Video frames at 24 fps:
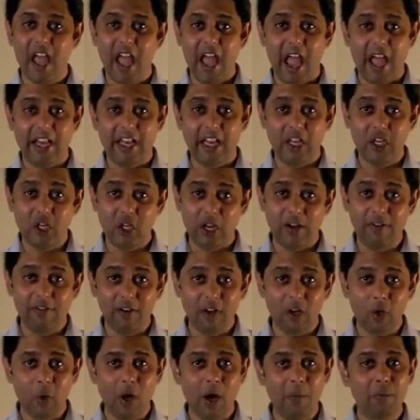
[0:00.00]
And then you could
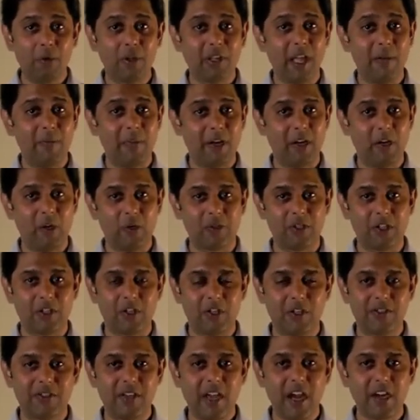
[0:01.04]
follow up with them and close a
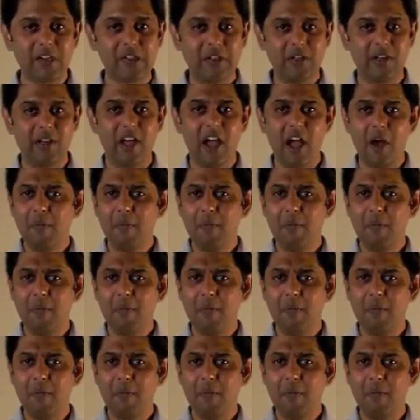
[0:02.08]
transaction.